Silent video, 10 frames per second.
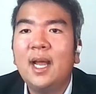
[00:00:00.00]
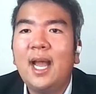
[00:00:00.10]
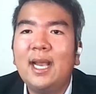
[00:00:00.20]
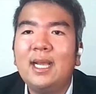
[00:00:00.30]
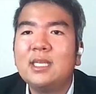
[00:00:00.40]

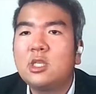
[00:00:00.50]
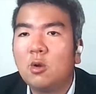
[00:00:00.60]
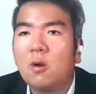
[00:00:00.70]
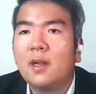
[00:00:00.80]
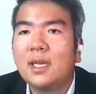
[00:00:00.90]
And
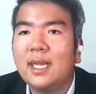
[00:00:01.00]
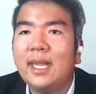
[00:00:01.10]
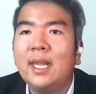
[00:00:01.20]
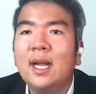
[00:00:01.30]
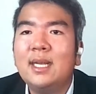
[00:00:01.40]

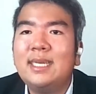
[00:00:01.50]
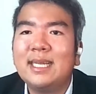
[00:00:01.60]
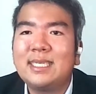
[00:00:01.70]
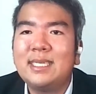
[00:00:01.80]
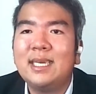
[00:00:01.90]
historically,
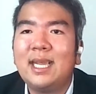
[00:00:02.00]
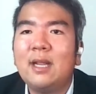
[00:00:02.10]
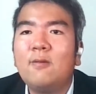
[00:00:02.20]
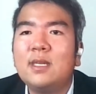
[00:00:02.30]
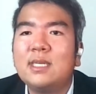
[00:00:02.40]
debt ceiling
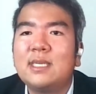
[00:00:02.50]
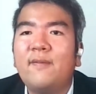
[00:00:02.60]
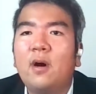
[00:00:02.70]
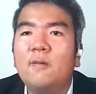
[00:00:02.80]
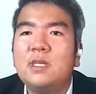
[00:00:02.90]
increases have
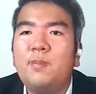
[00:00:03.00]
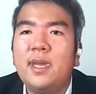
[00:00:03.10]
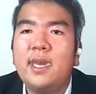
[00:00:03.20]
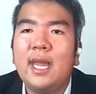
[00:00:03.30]
always been